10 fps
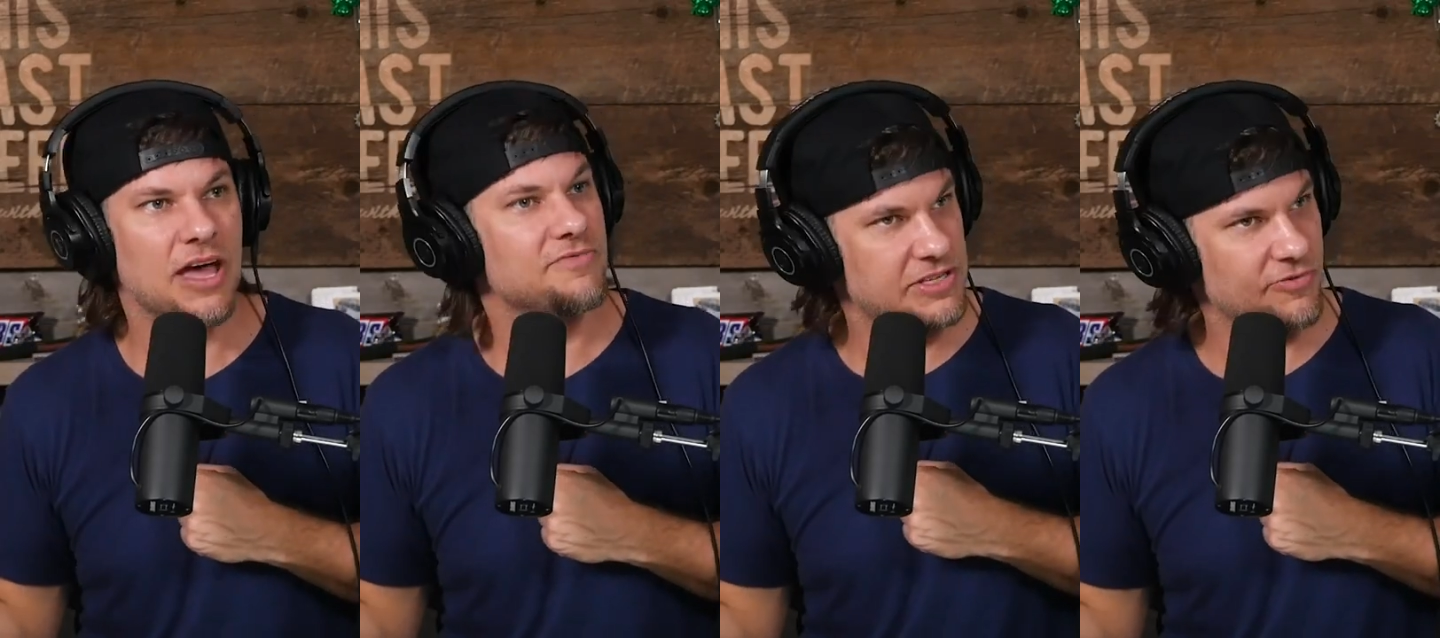
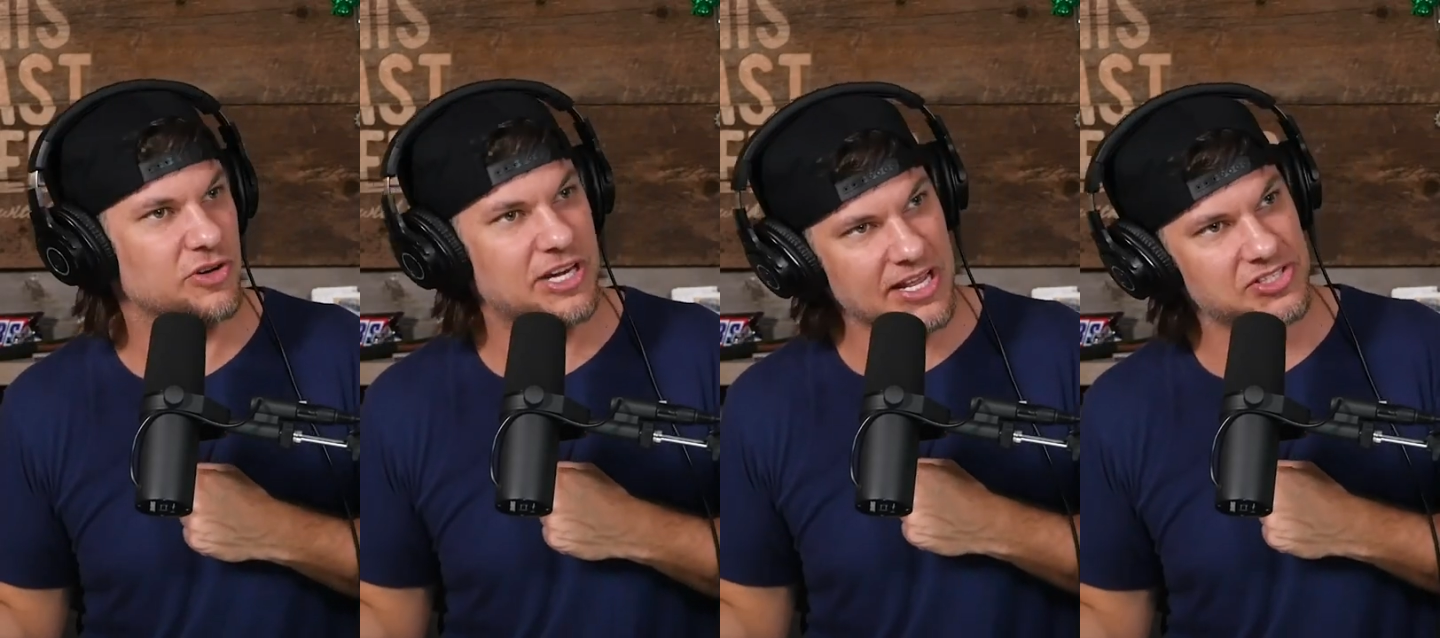have
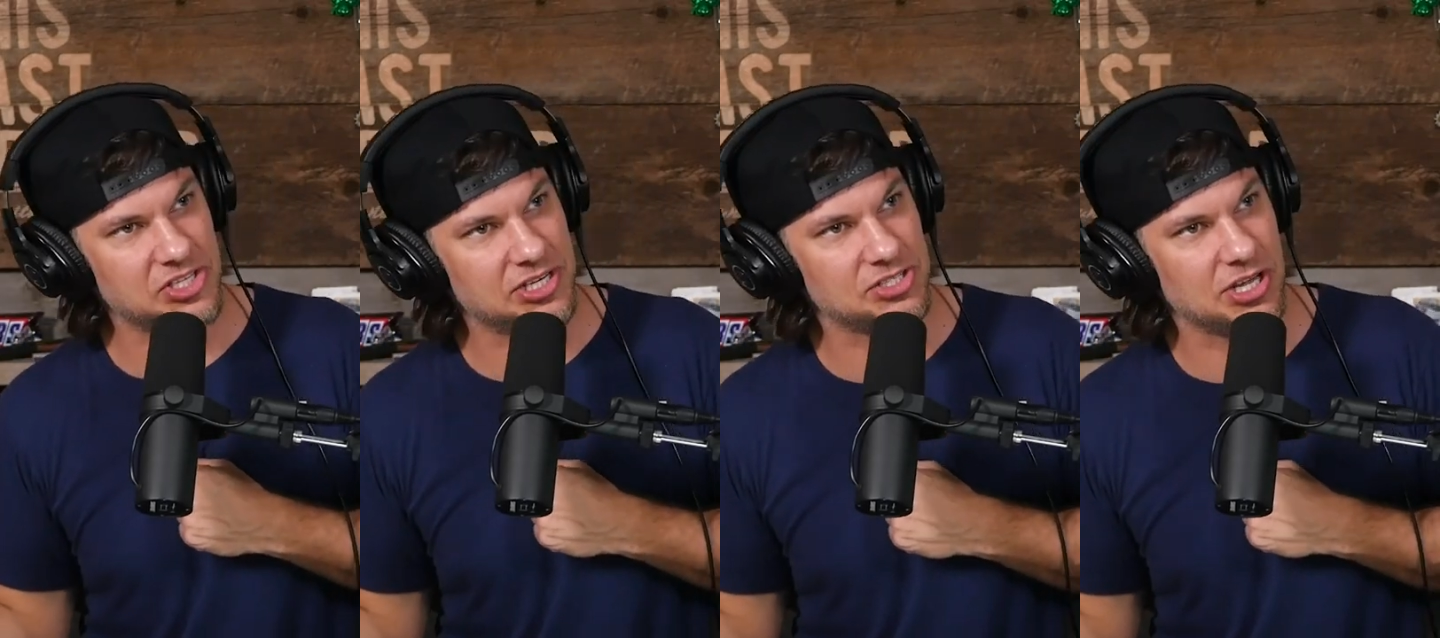different
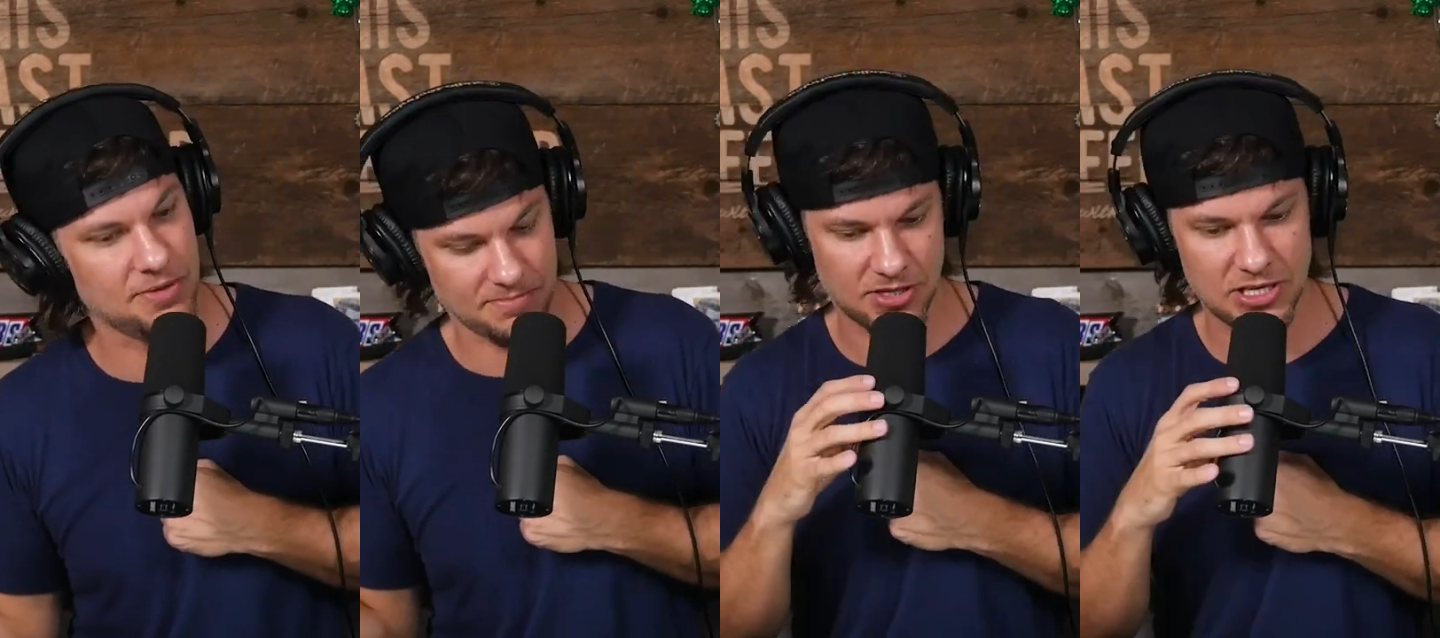densities in
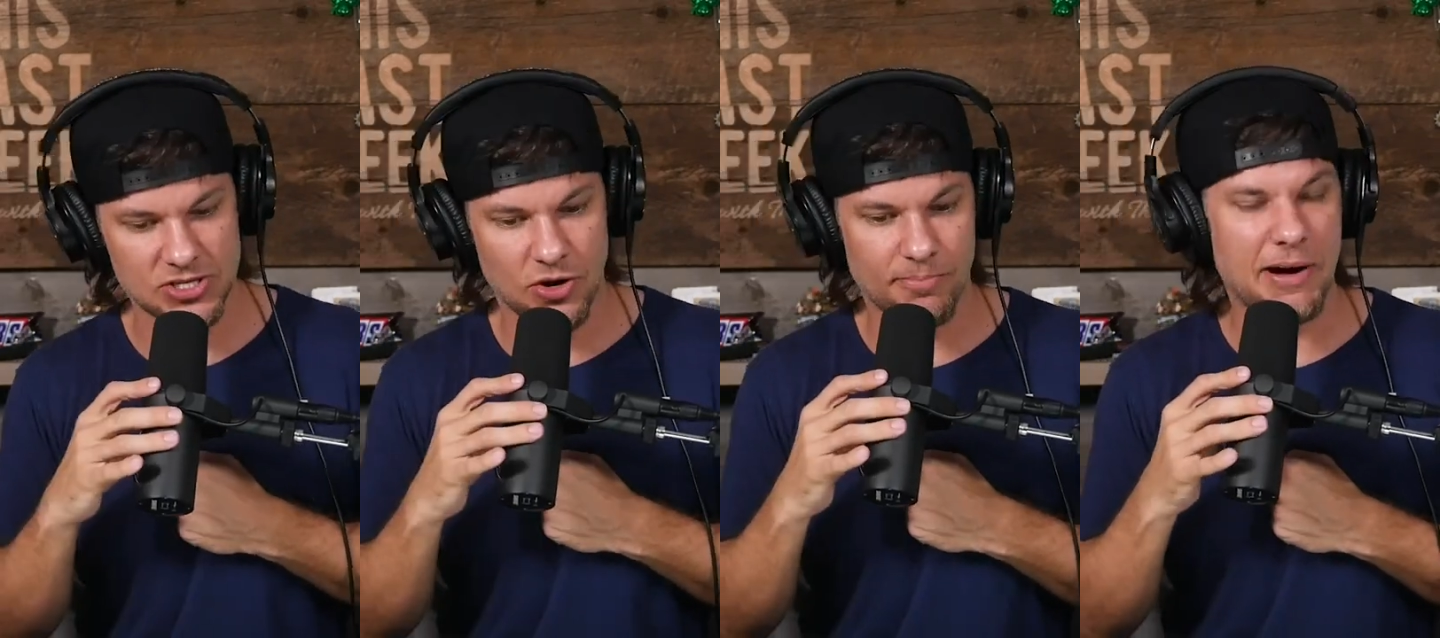them. And that's
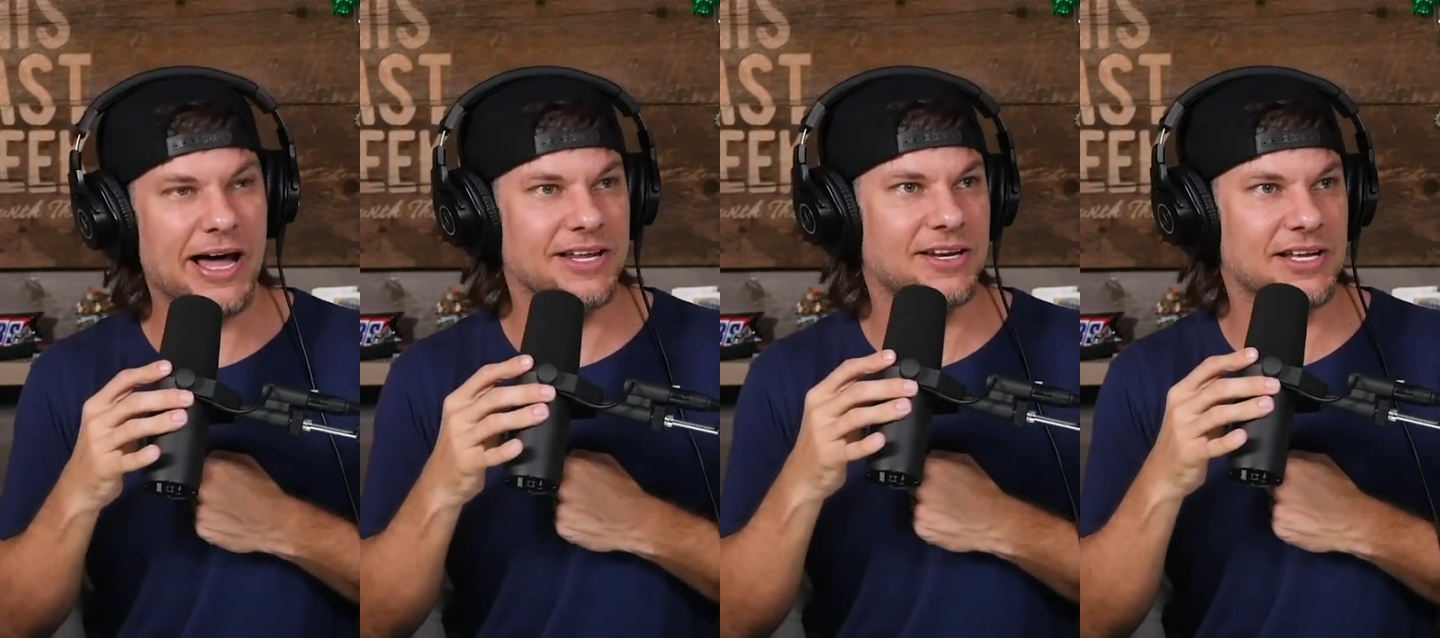called body